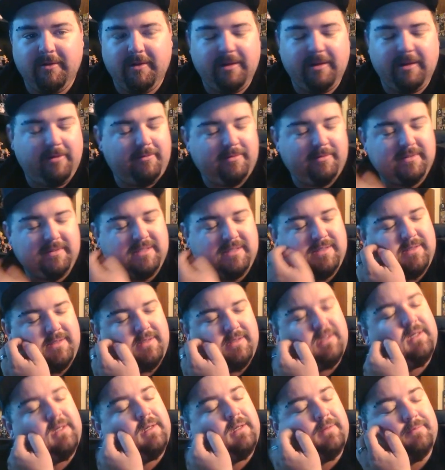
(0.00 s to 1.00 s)
it
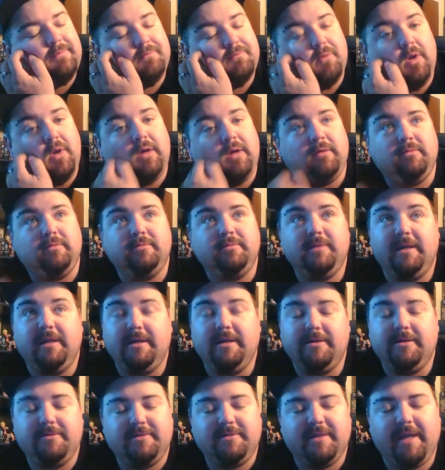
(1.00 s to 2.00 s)
was, well,
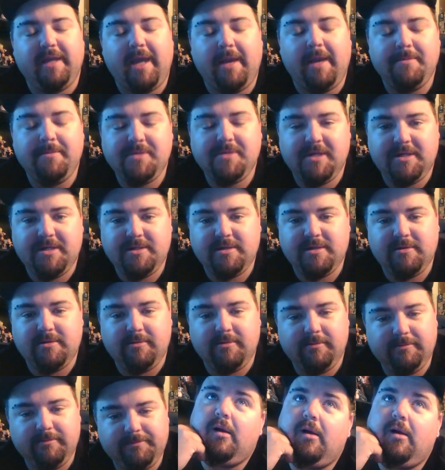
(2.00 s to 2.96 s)
yeah, it was a game changer.